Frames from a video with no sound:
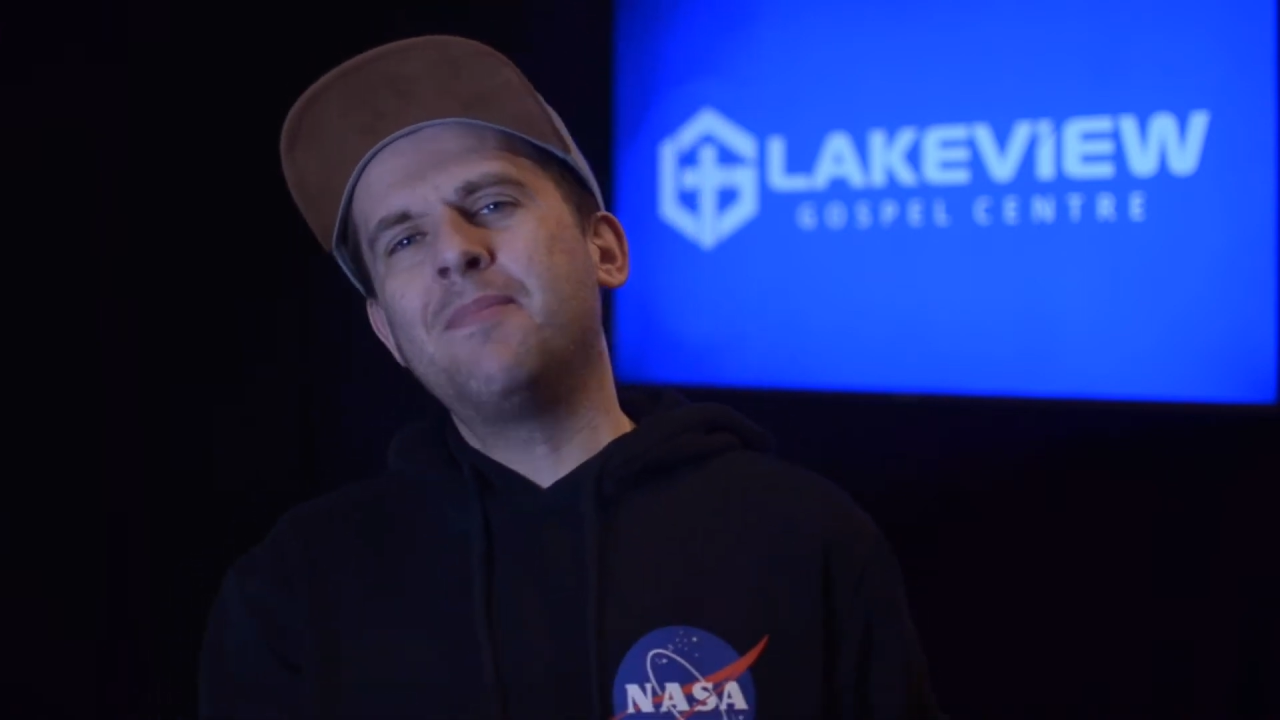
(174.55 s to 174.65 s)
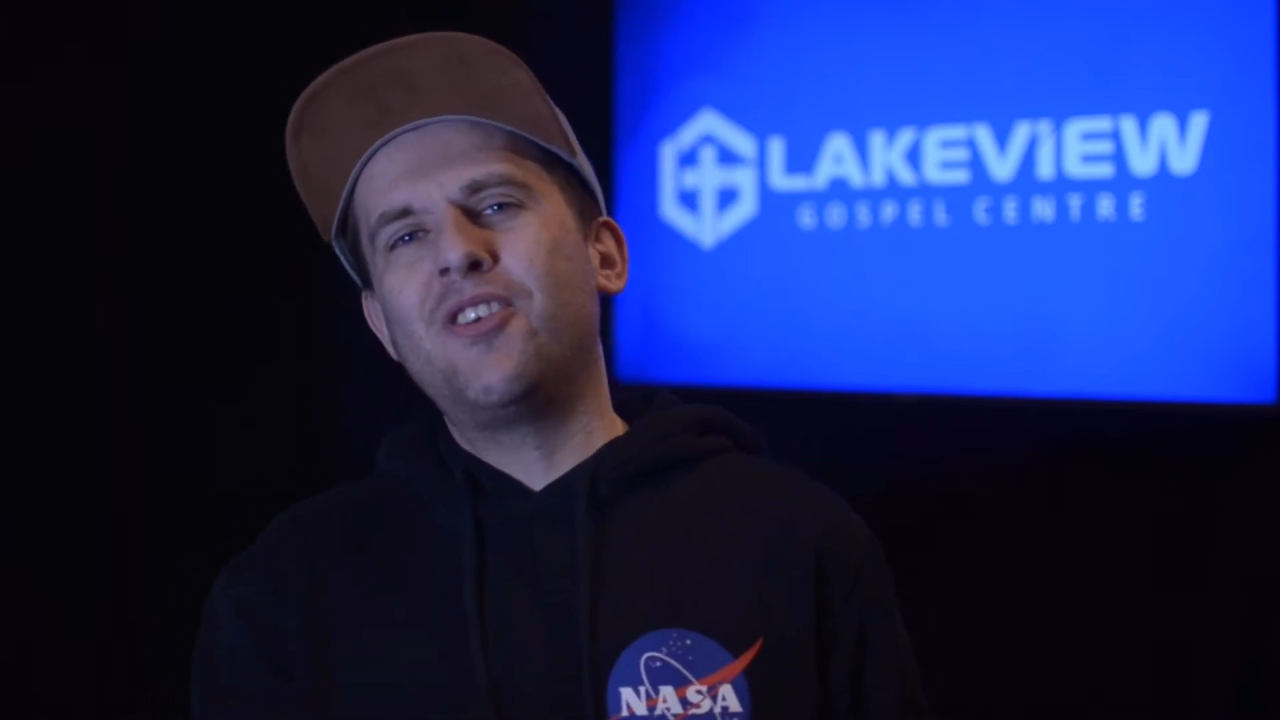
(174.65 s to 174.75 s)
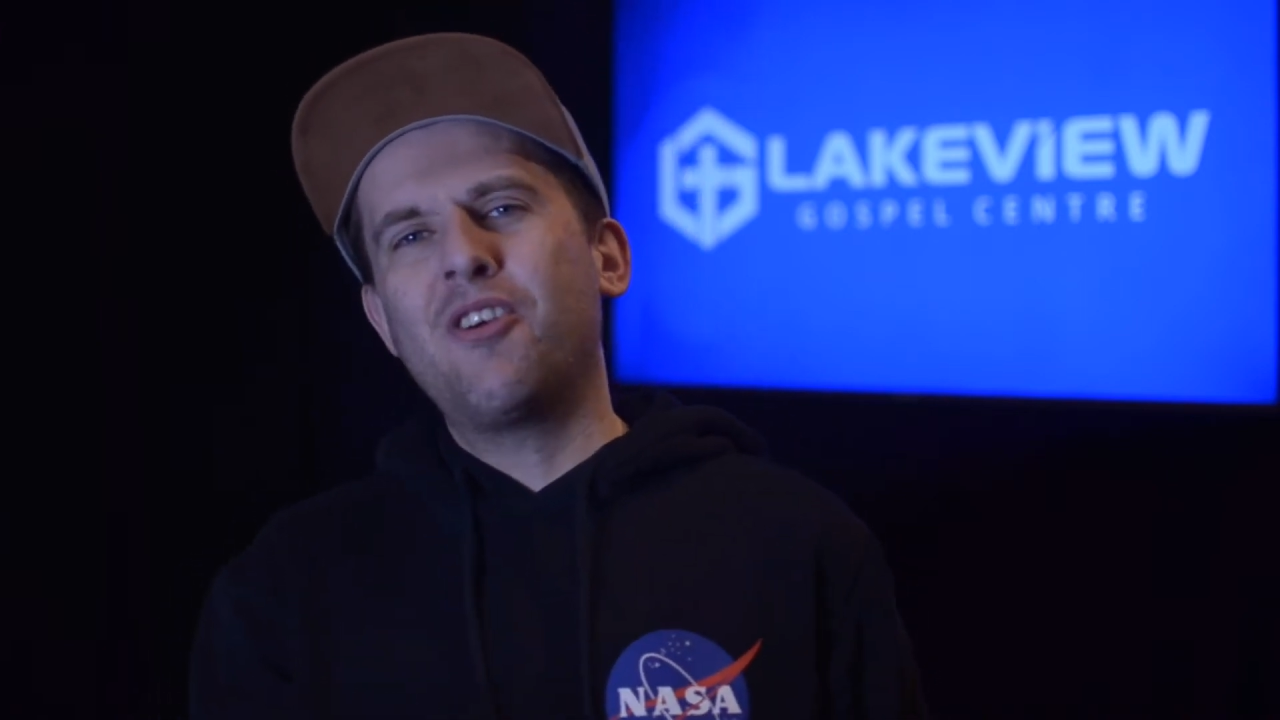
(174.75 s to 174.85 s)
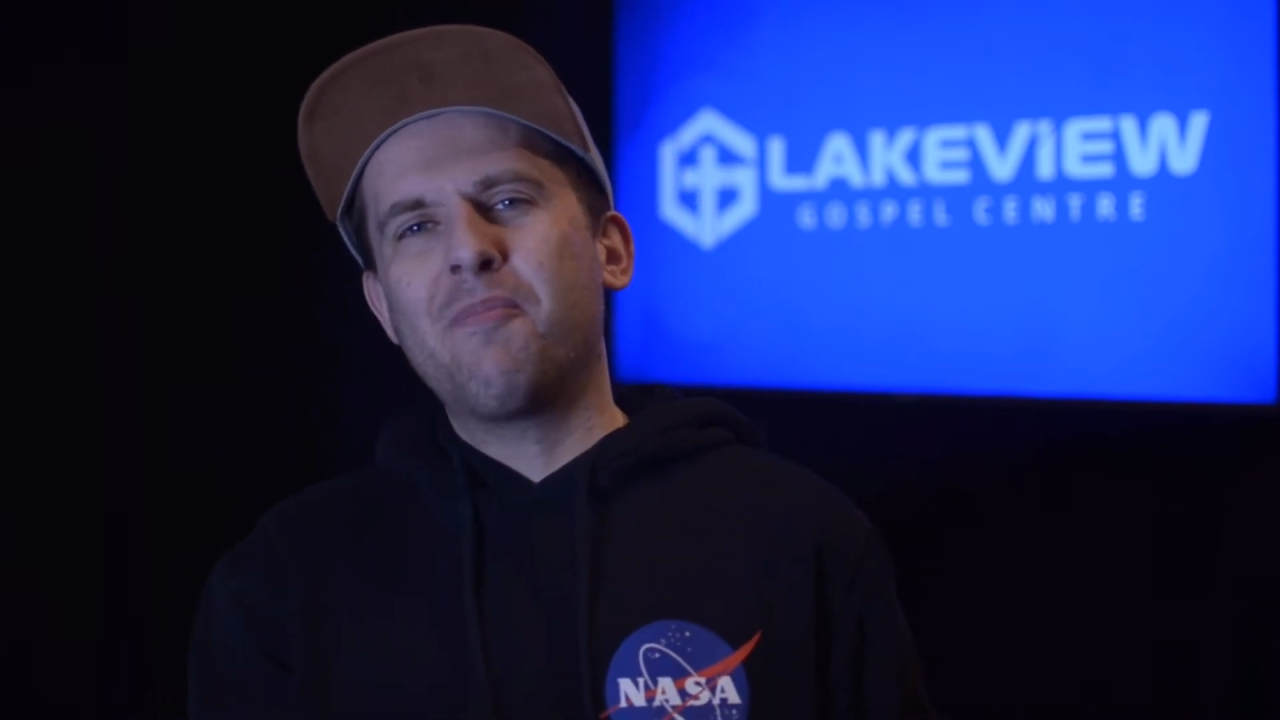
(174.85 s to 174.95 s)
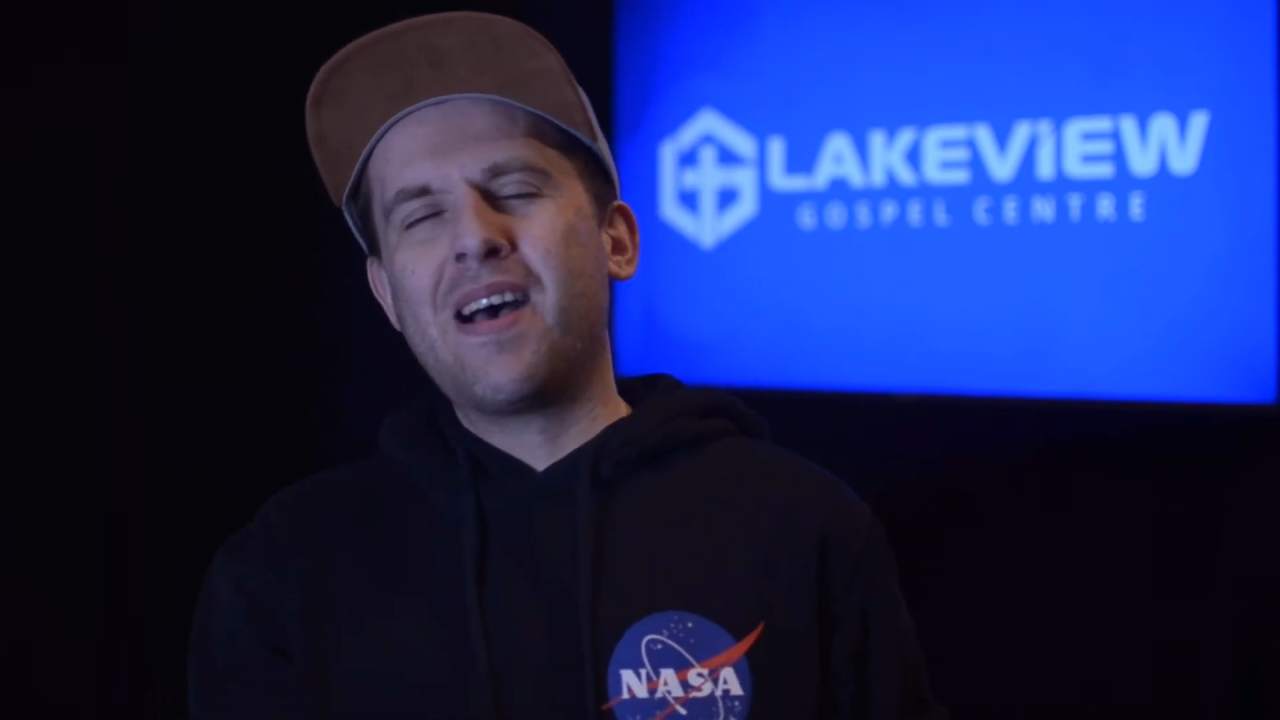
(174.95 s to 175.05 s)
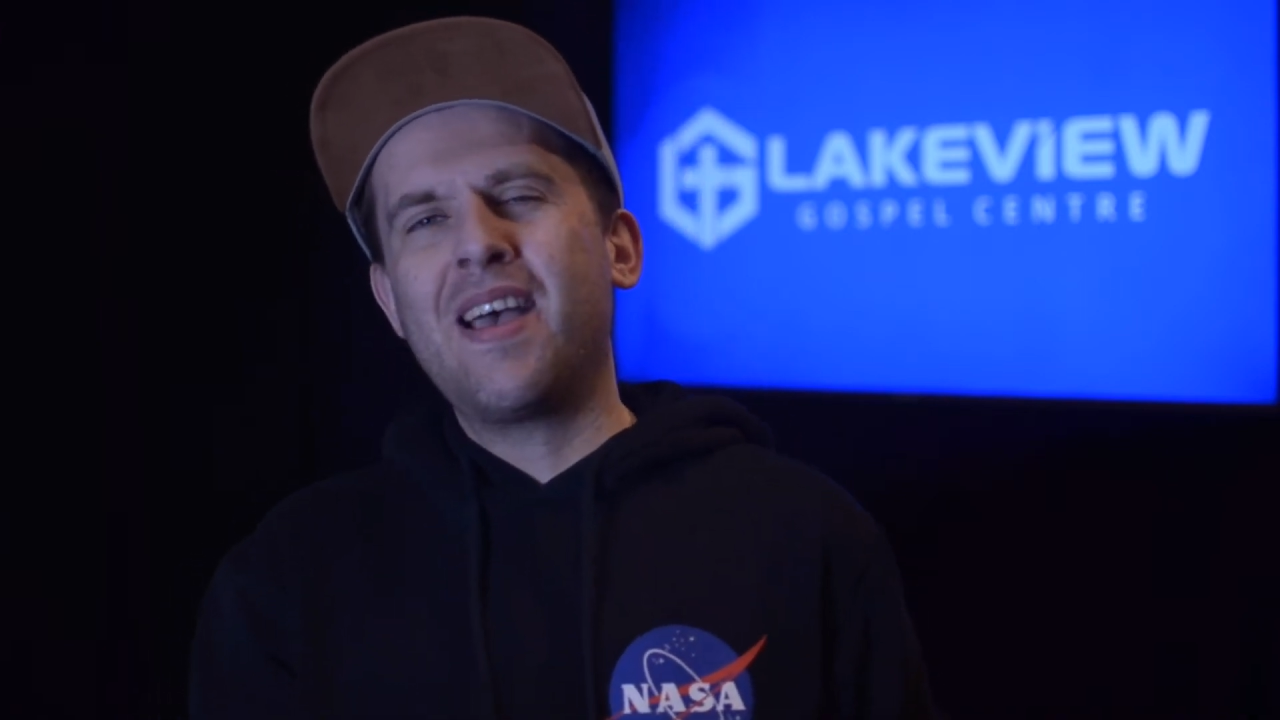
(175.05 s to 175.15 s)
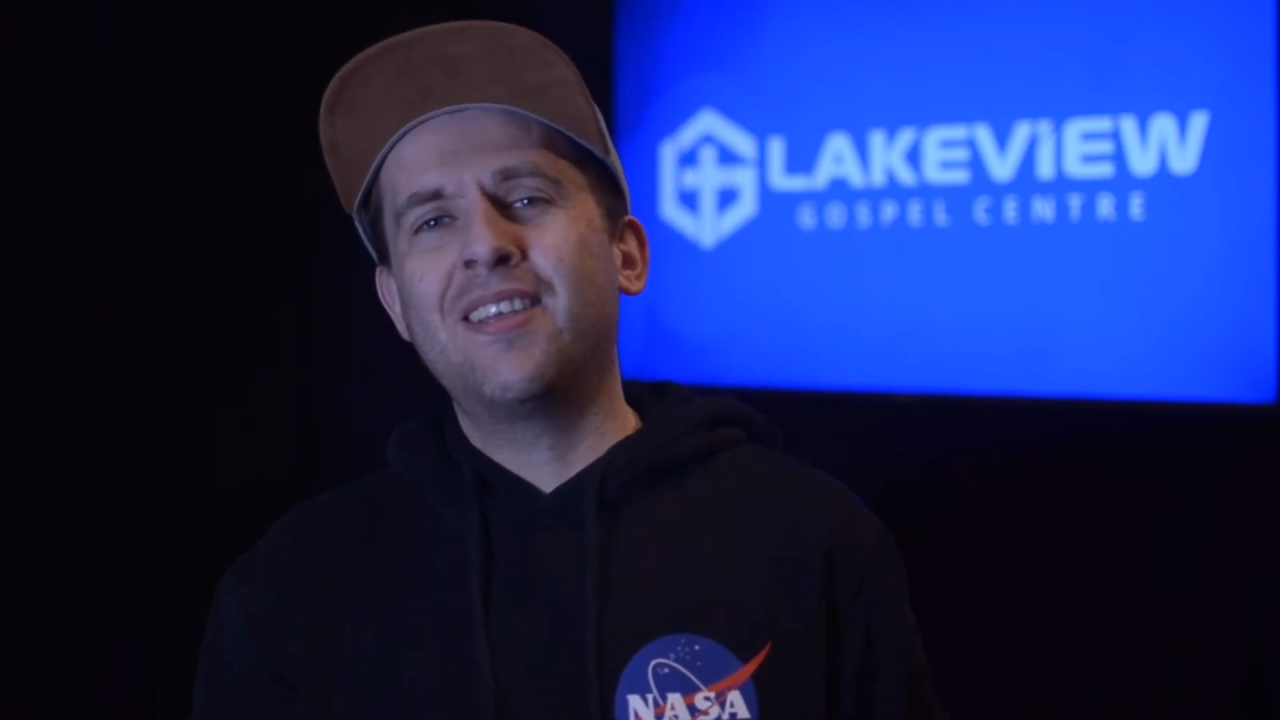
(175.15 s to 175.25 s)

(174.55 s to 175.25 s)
to your mind